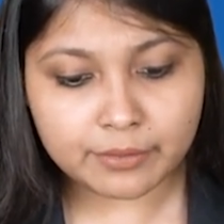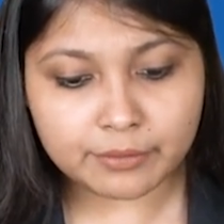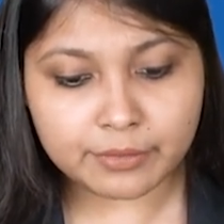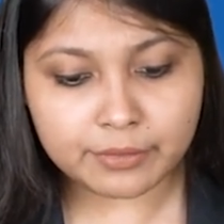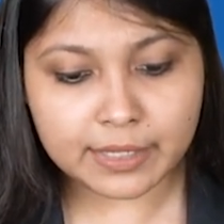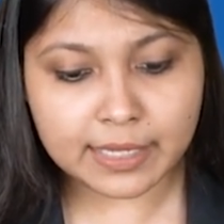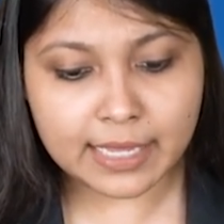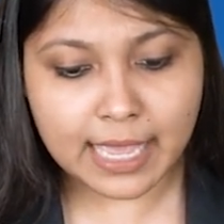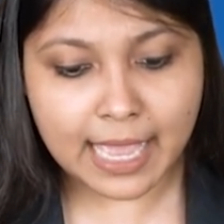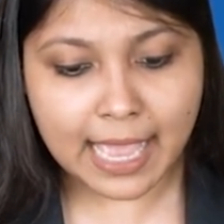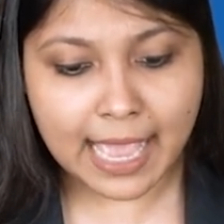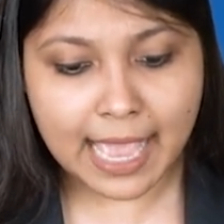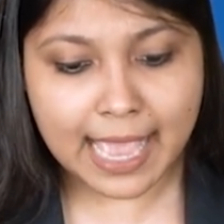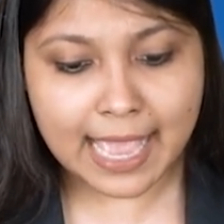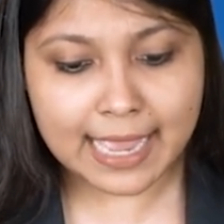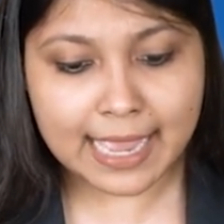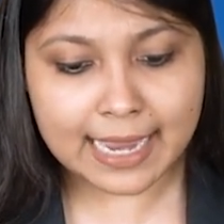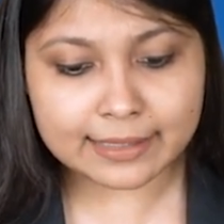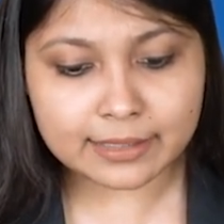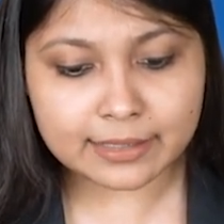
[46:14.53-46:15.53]
We
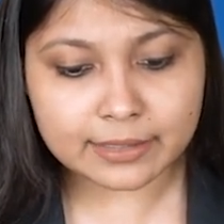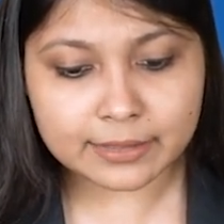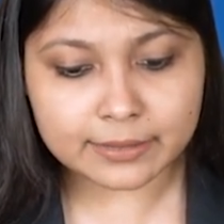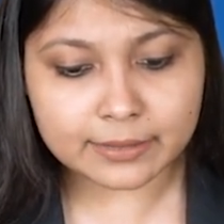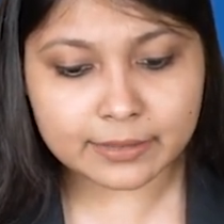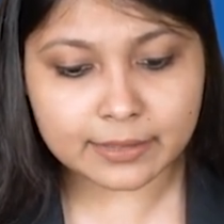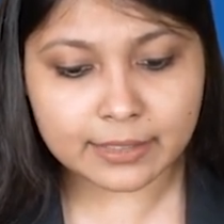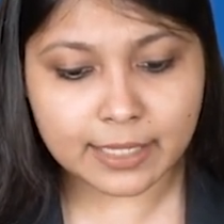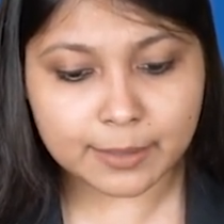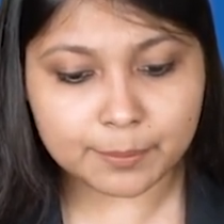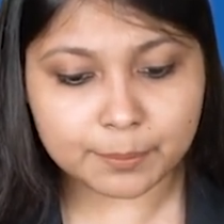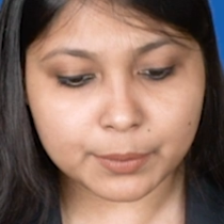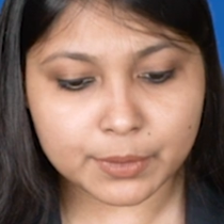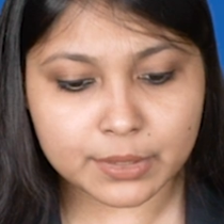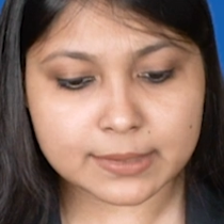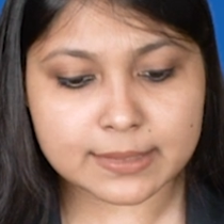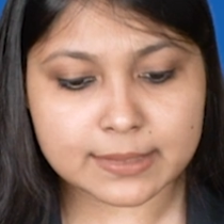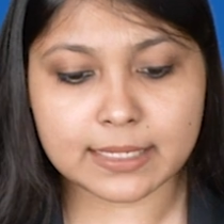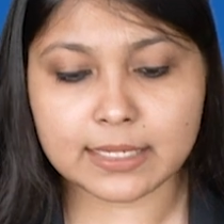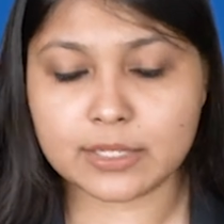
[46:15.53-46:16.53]
add
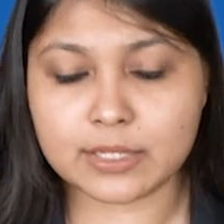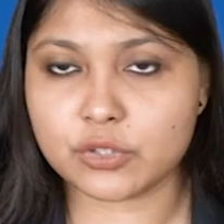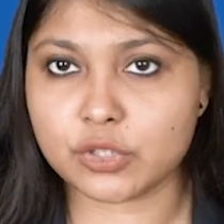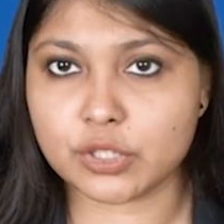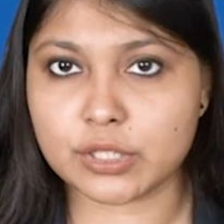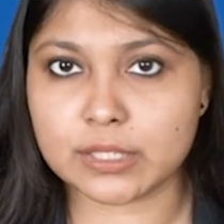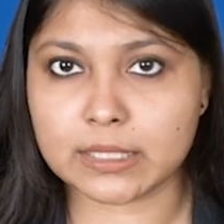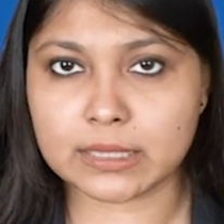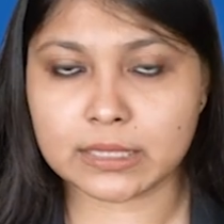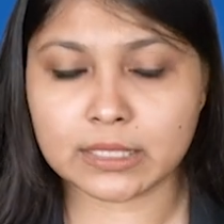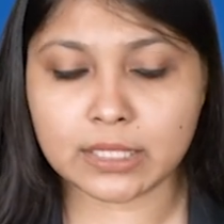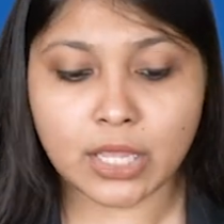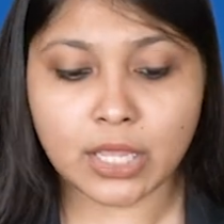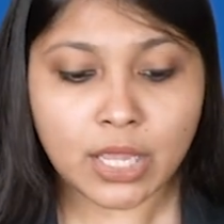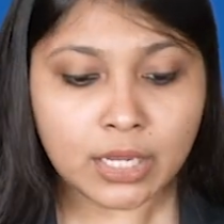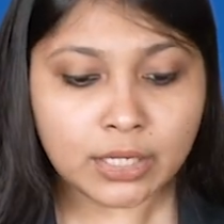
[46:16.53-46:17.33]
depreciation